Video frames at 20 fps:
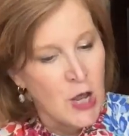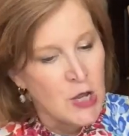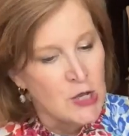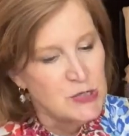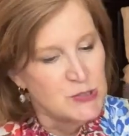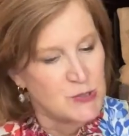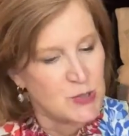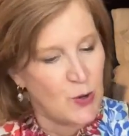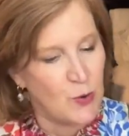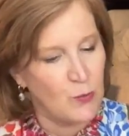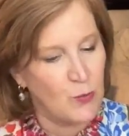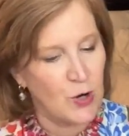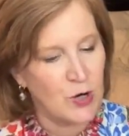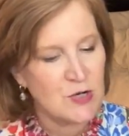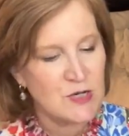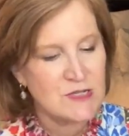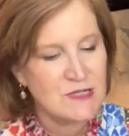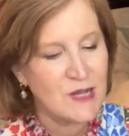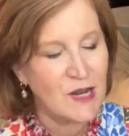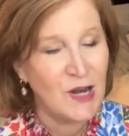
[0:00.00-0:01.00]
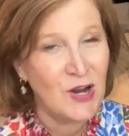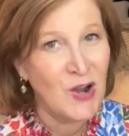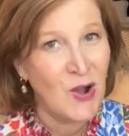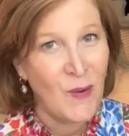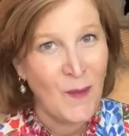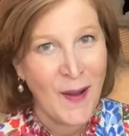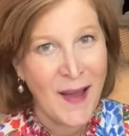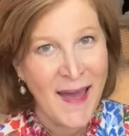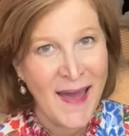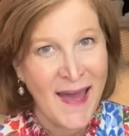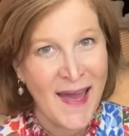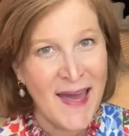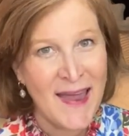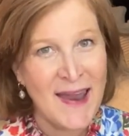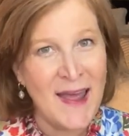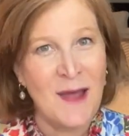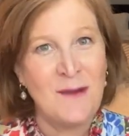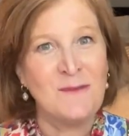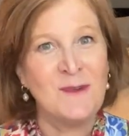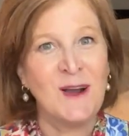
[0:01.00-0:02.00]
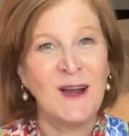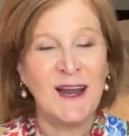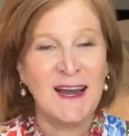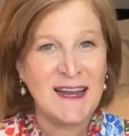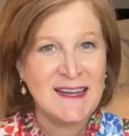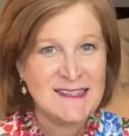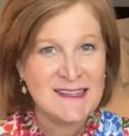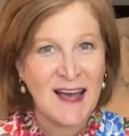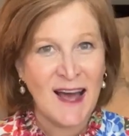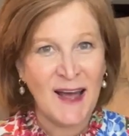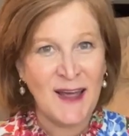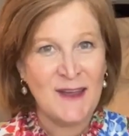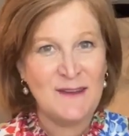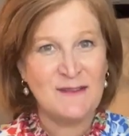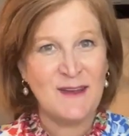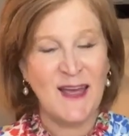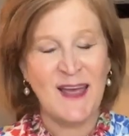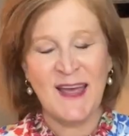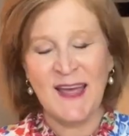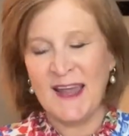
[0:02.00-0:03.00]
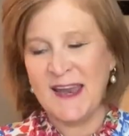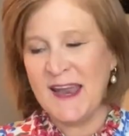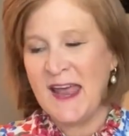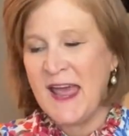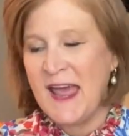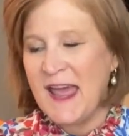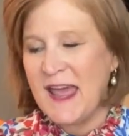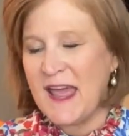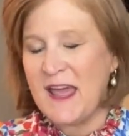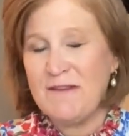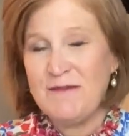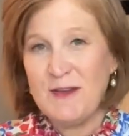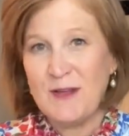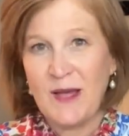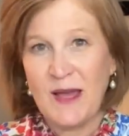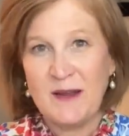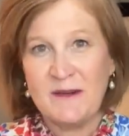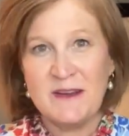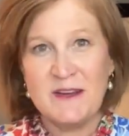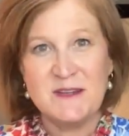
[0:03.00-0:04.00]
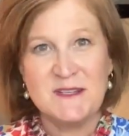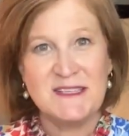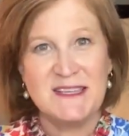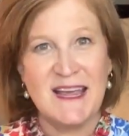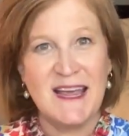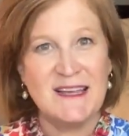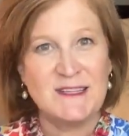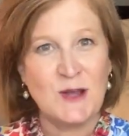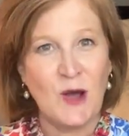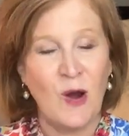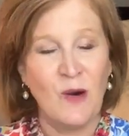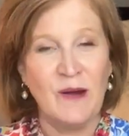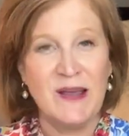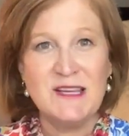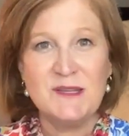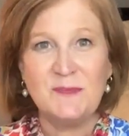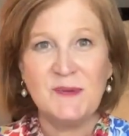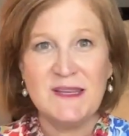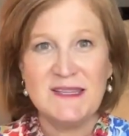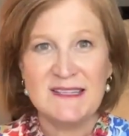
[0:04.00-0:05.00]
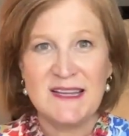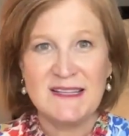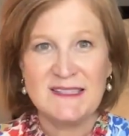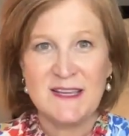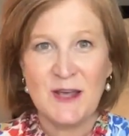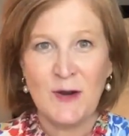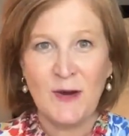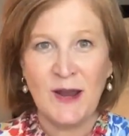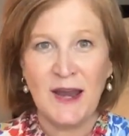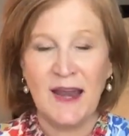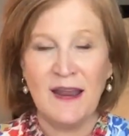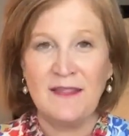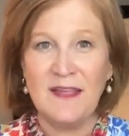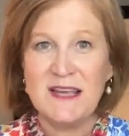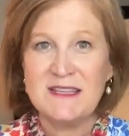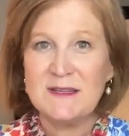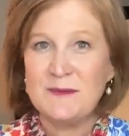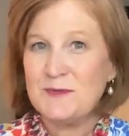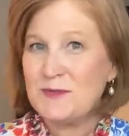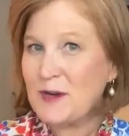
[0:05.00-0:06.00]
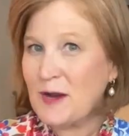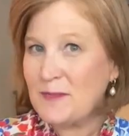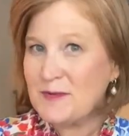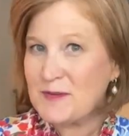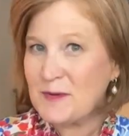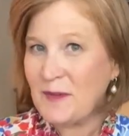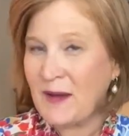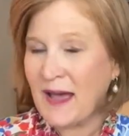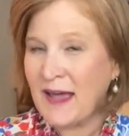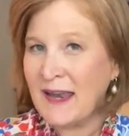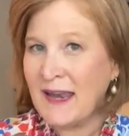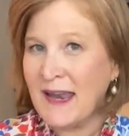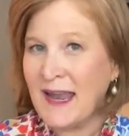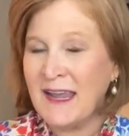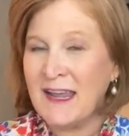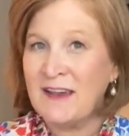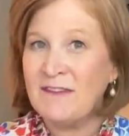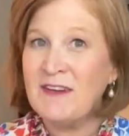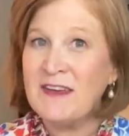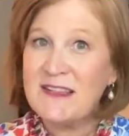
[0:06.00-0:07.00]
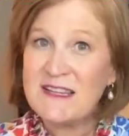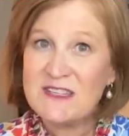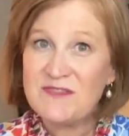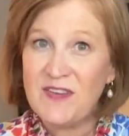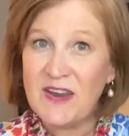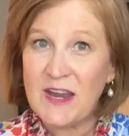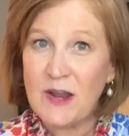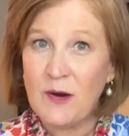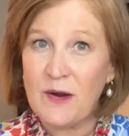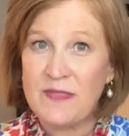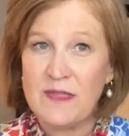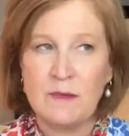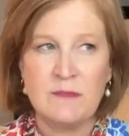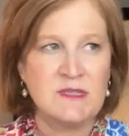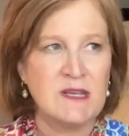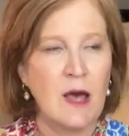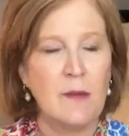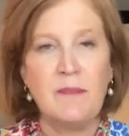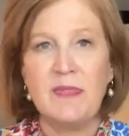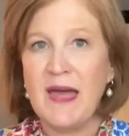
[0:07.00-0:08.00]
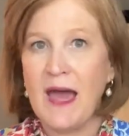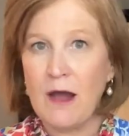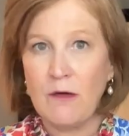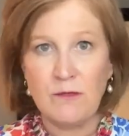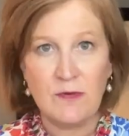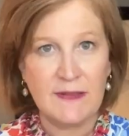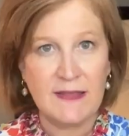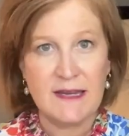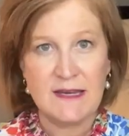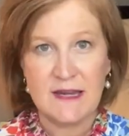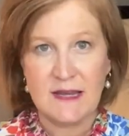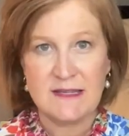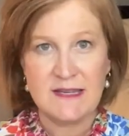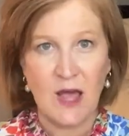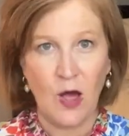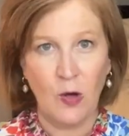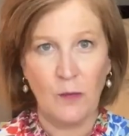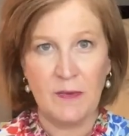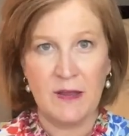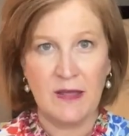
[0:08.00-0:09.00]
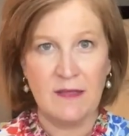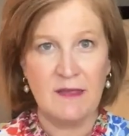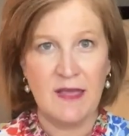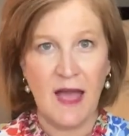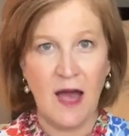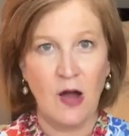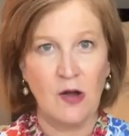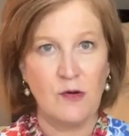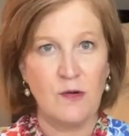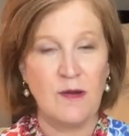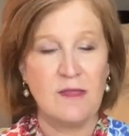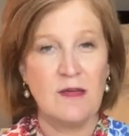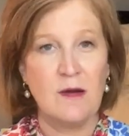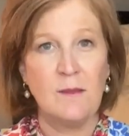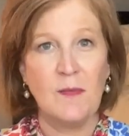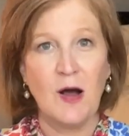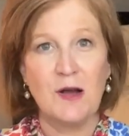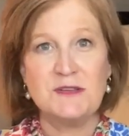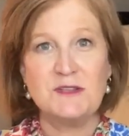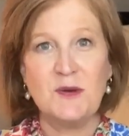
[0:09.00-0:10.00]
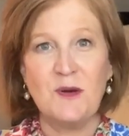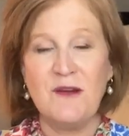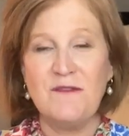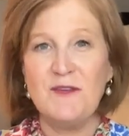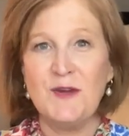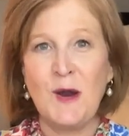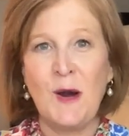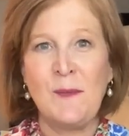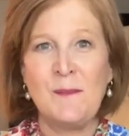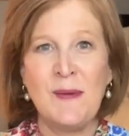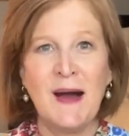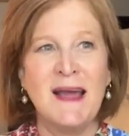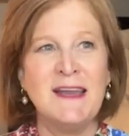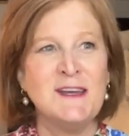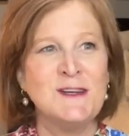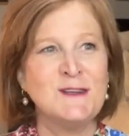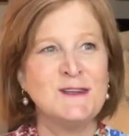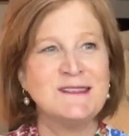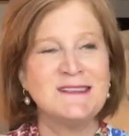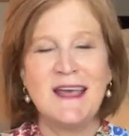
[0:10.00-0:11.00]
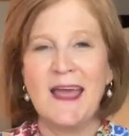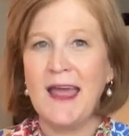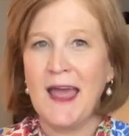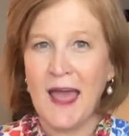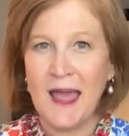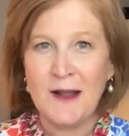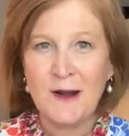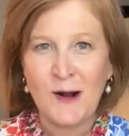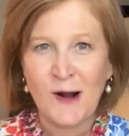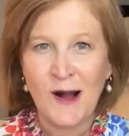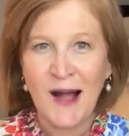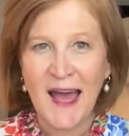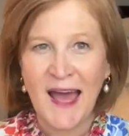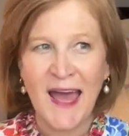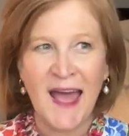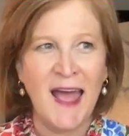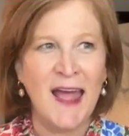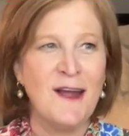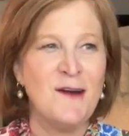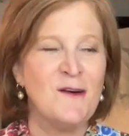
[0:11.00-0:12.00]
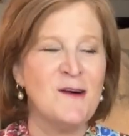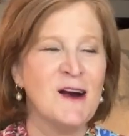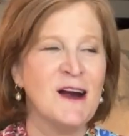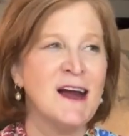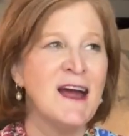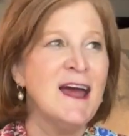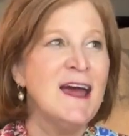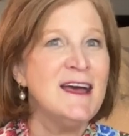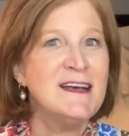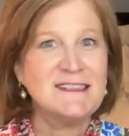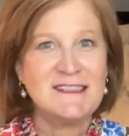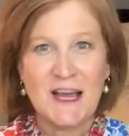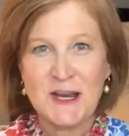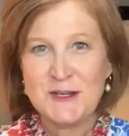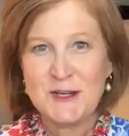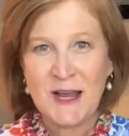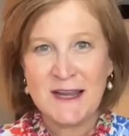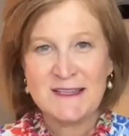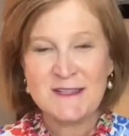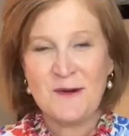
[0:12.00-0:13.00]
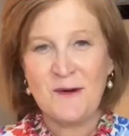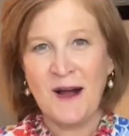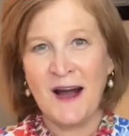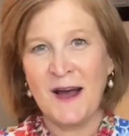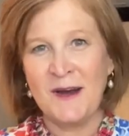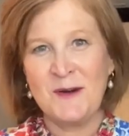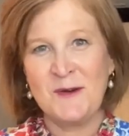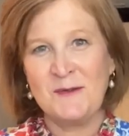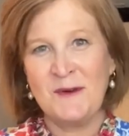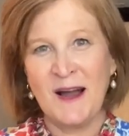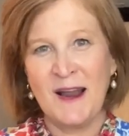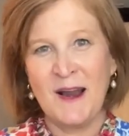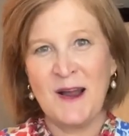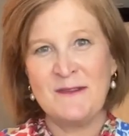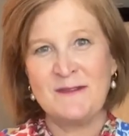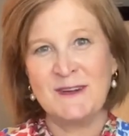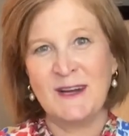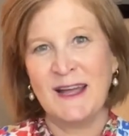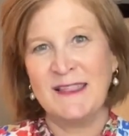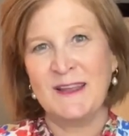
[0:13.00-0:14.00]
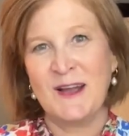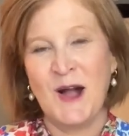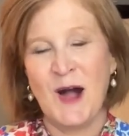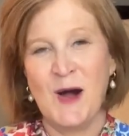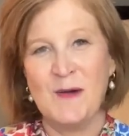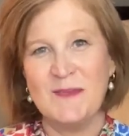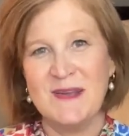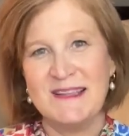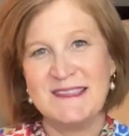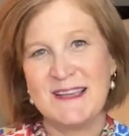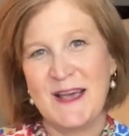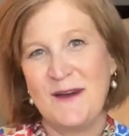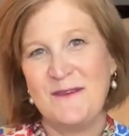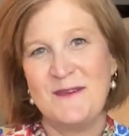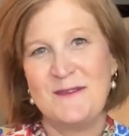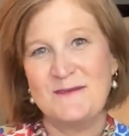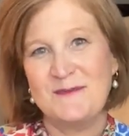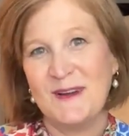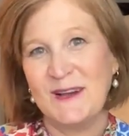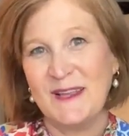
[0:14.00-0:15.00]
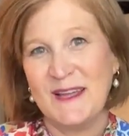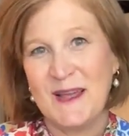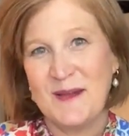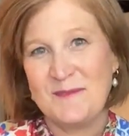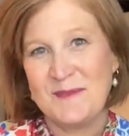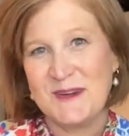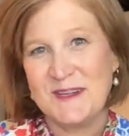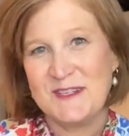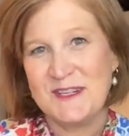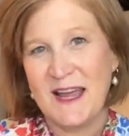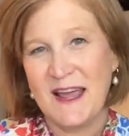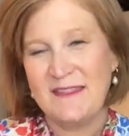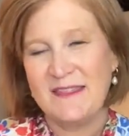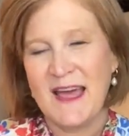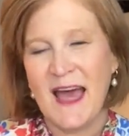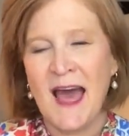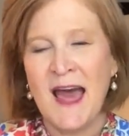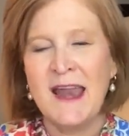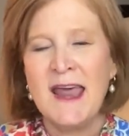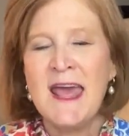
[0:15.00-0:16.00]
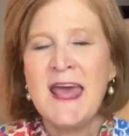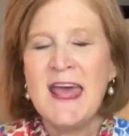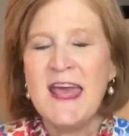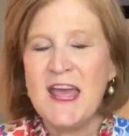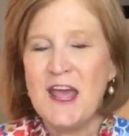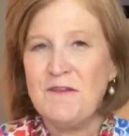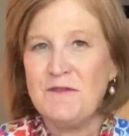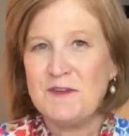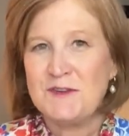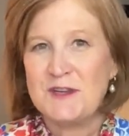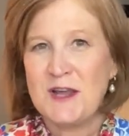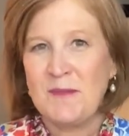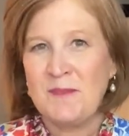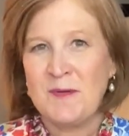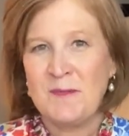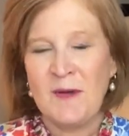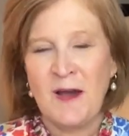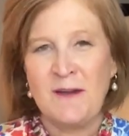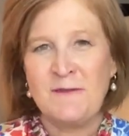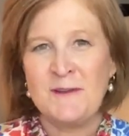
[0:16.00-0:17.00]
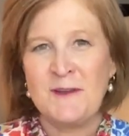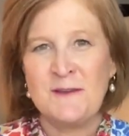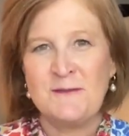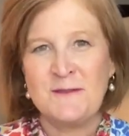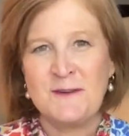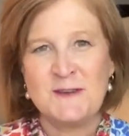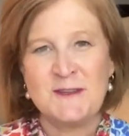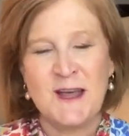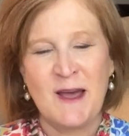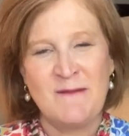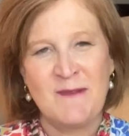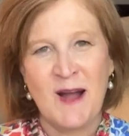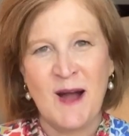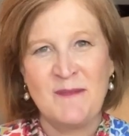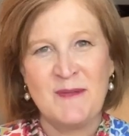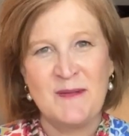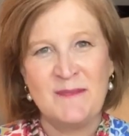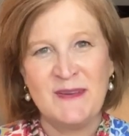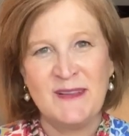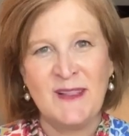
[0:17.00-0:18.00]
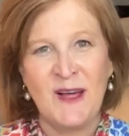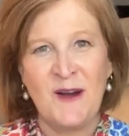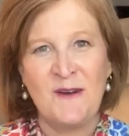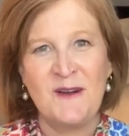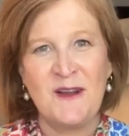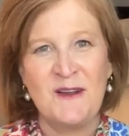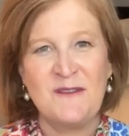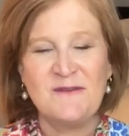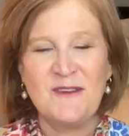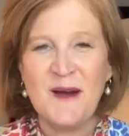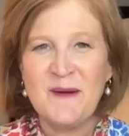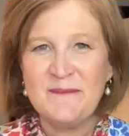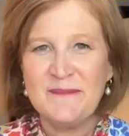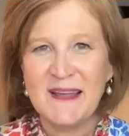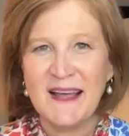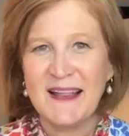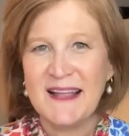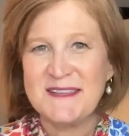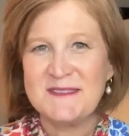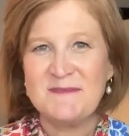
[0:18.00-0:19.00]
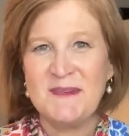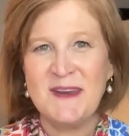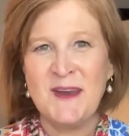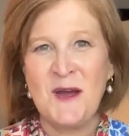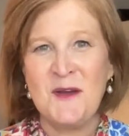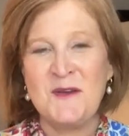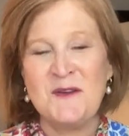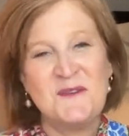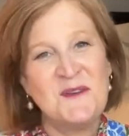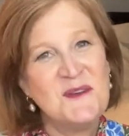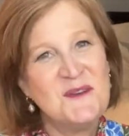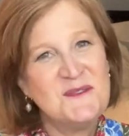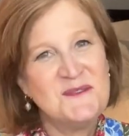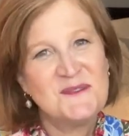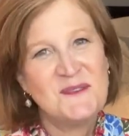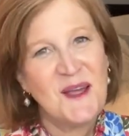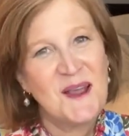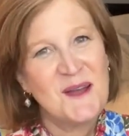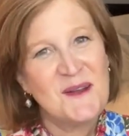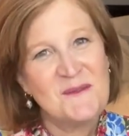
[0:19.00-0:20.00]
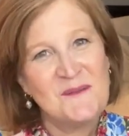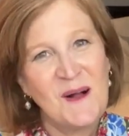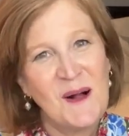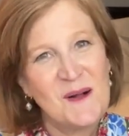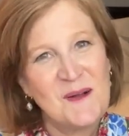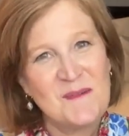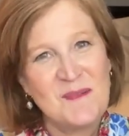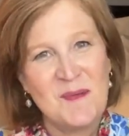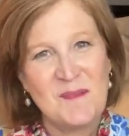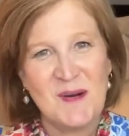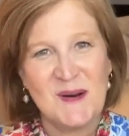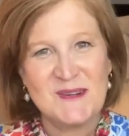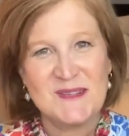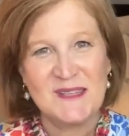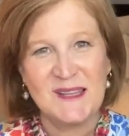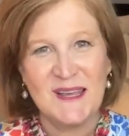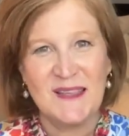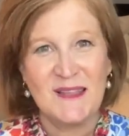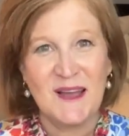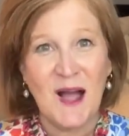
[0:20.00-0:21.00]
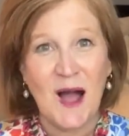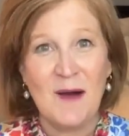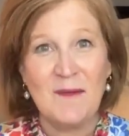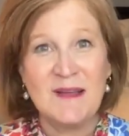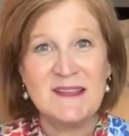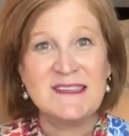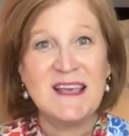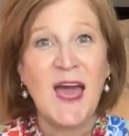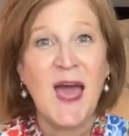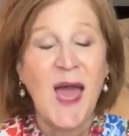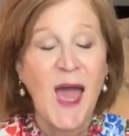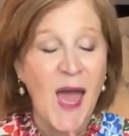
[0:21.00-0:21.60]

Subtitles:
So we're just going to go ahead and we're going to dive in. If you like what you see, as always, please consider hitting that subscription button and giving this video a thumbs up. That really does help me in the algorithm. Also, if you don't mind to just say, hey girl, hey, or sunshine squad or whatever in the comments, I would really appreciate that. If you're stopping by for the first time, comment below where you're from. That lets me know you're new so I can welcome you personally in the comments.